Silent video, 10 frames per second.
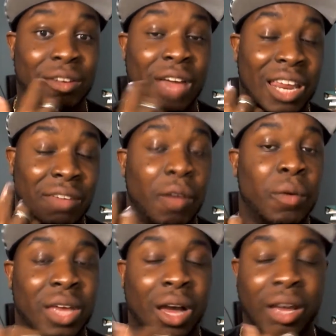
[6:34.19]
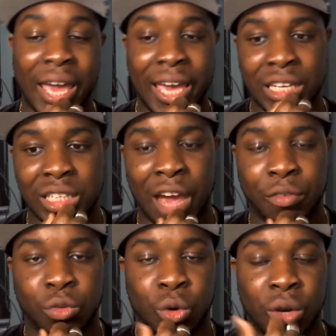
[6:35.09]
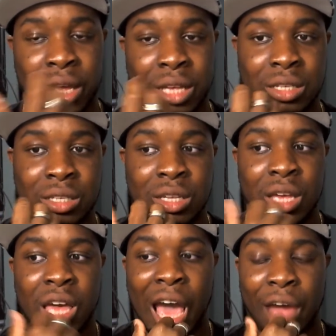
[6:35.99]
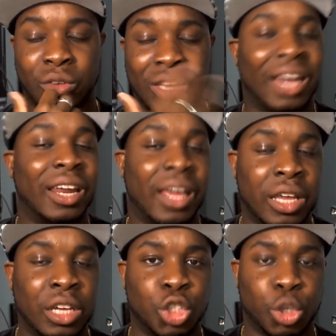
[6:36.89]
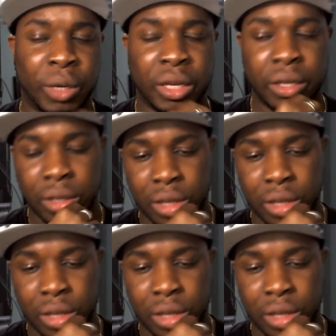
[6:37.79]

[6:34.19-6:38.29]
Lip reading: a very young age after he got an injury.